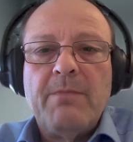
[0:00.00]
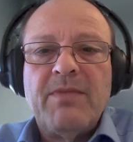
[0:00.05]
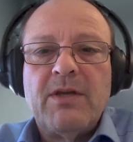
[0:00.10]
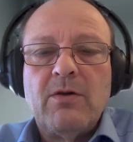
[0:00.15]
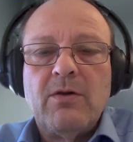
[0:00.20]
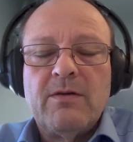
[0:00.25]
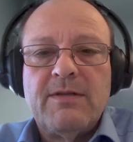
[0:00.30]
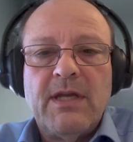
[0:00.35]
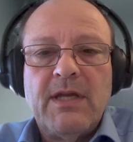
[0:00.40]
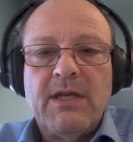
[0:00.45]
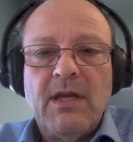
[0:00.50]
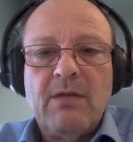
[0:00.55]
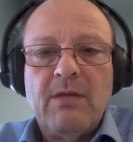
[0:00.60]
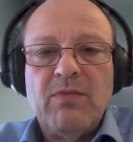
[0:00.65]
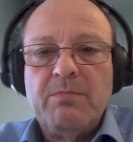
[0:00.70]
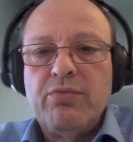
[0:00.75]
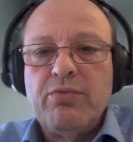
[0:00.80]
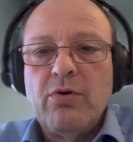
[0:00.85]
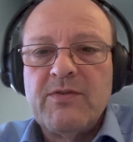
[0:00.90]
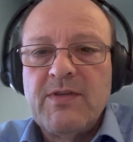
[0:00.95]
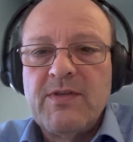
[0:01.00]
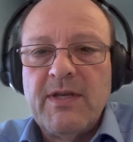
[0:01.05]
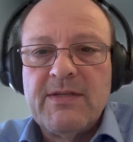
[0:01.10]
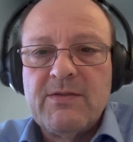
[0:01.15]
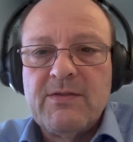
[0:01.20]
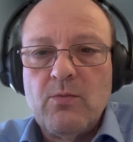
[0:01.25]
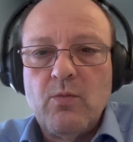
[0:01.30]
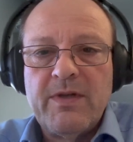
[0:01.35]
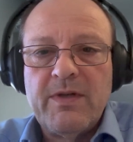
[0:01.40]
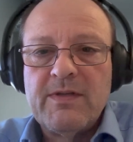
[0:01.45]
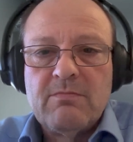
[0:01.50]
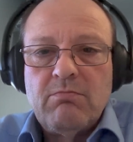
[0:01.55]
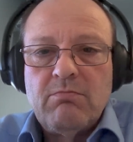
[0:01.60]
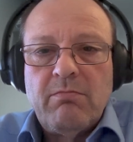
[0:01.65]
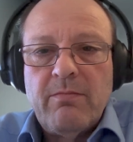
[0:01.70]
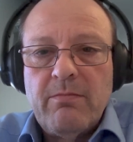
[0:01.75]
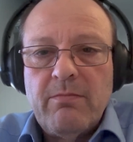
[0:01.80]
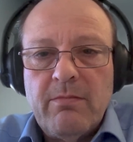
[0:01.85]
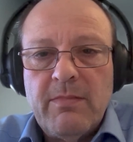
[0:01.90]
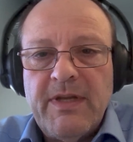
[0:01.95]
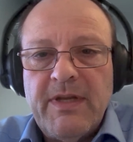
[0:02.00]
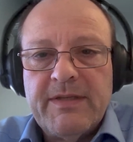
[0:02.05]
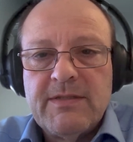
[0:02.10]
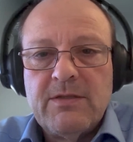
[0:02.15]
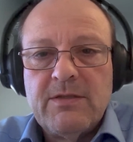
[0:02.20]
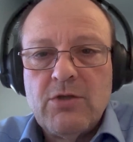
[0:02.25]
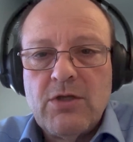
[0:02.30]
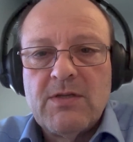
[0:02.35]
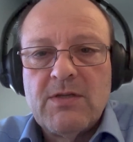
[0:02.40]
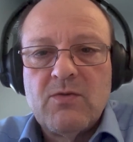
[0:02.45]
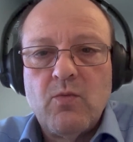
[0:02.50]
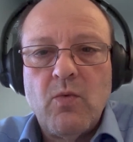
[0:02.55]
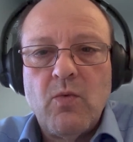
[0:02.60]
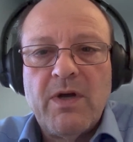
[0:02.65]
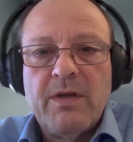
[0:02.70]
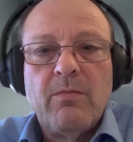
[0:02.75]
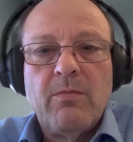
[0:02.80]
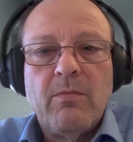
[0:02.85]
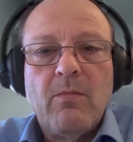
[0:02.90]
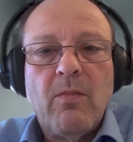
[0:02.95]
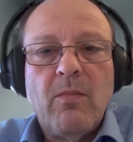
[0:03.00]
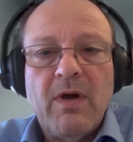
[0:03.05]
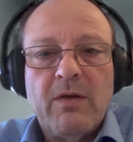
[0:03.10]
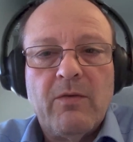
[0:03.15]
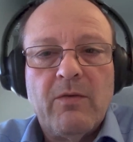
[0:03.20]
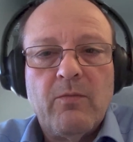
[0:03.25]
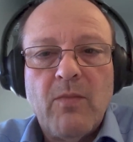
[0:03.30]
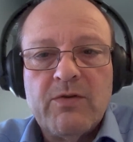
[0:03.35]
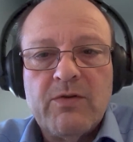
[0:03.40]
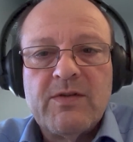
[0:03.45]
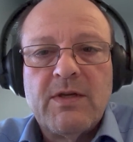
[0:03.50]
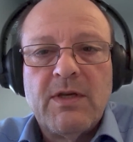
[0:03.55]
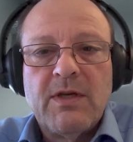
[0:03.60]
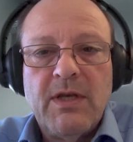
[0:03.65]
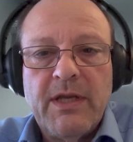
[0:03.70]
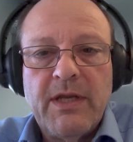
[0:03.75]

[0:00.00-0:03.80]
because they can be processed with, let's say, just one mouse